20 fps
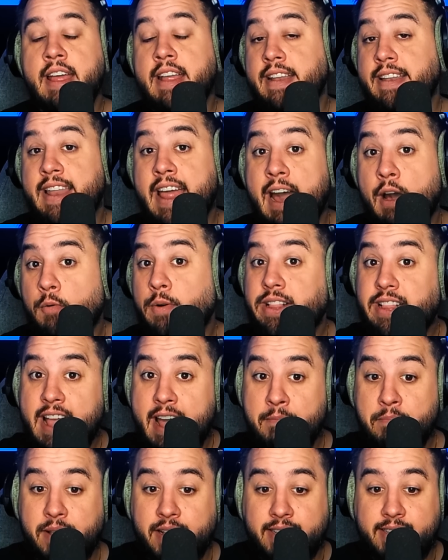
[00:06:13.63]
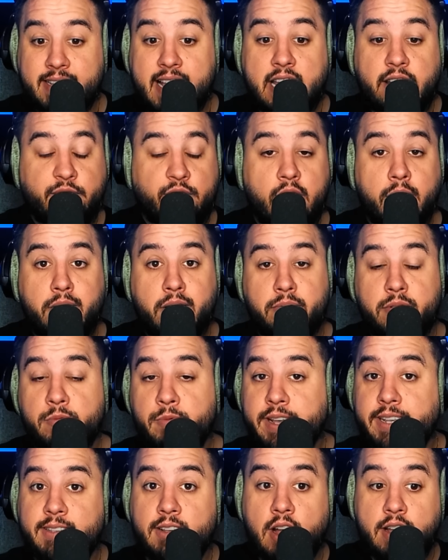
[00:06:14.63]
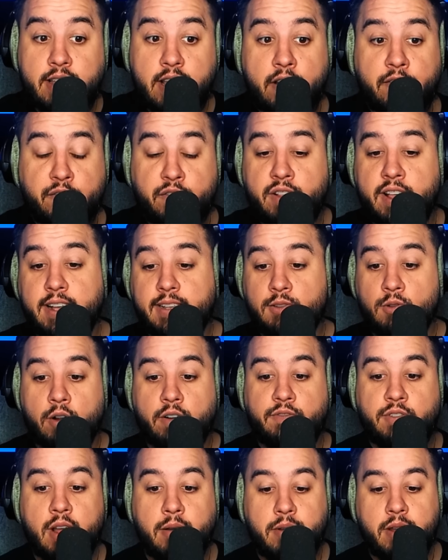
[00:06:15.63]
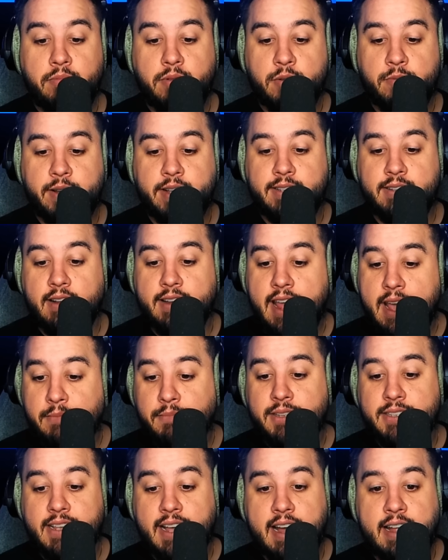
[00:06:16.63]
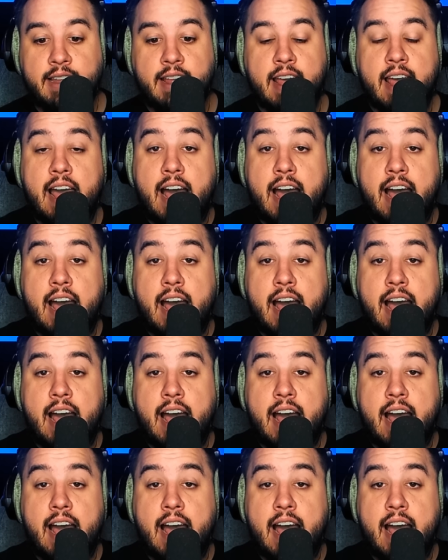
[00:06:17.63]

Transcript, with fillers: Now, with that being said, if is on Netflix or if is on Amazon,